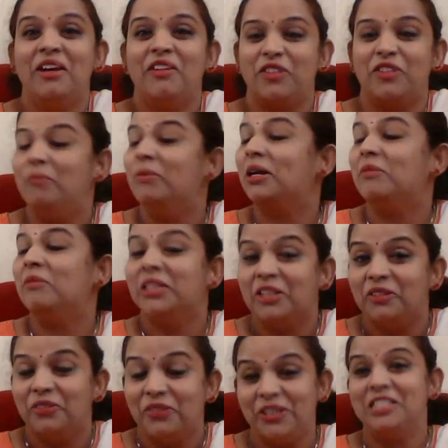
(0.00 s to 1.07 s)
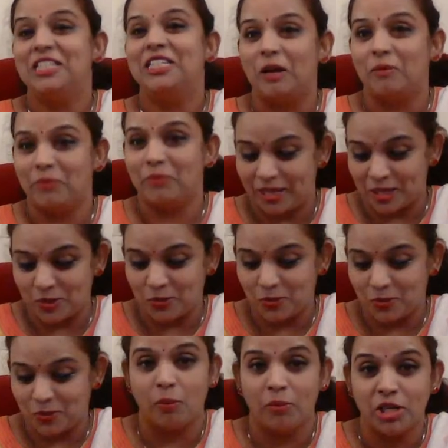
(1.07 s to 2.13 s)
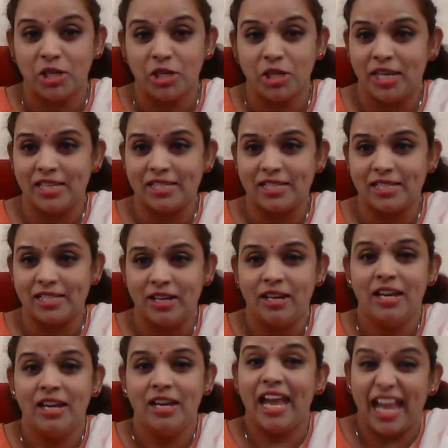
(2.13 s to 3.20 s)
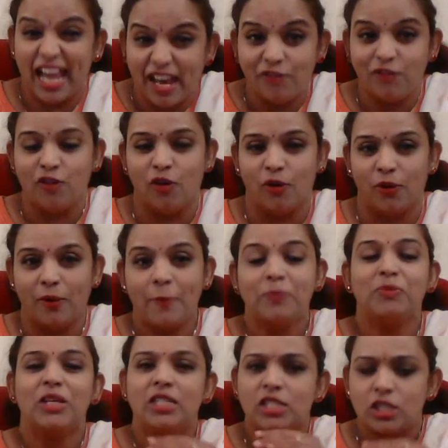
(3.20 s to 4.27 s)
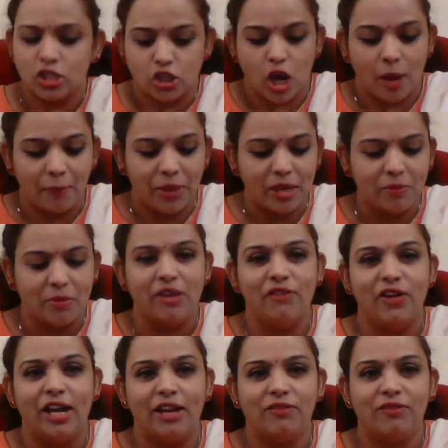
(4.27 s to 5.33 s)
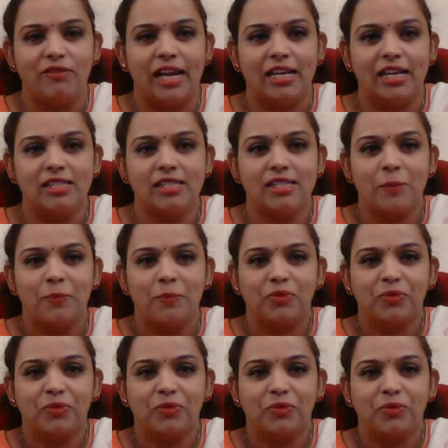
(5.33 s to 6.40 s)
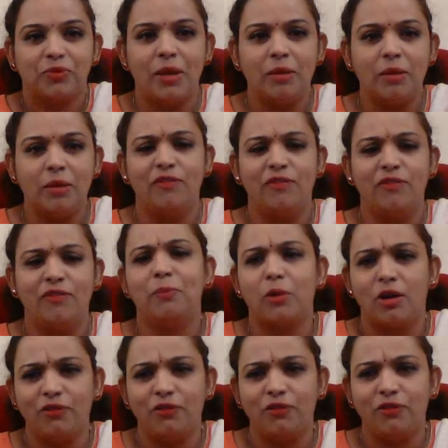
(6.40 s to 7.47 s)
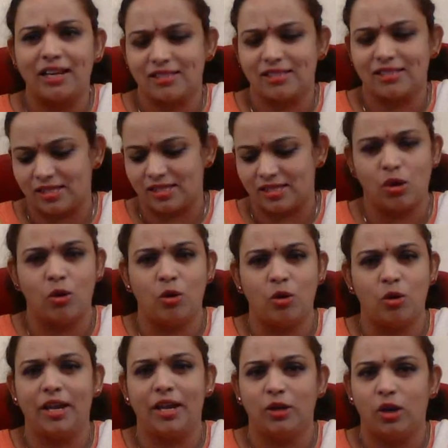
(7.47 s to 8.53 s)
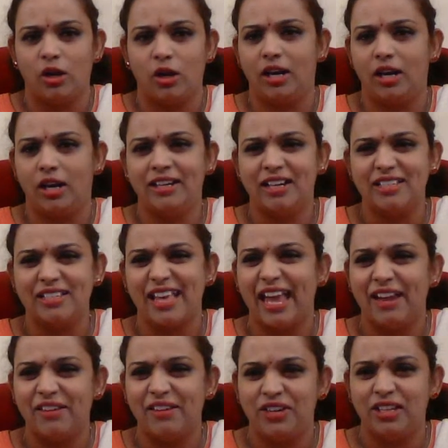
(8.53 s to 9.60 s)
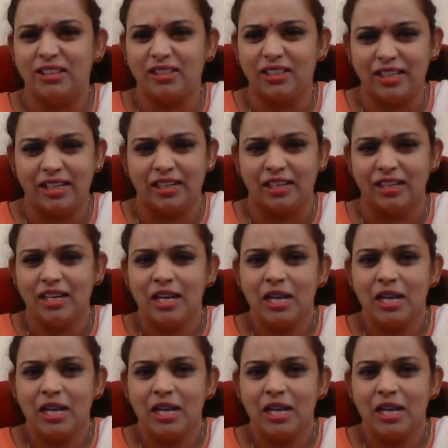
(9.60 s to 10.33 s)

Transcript: from becoming the world champion as well. So bishop d7, a4, stopping b5, guys. Stopping b5, prophylaxis. Oh my god, he does everything.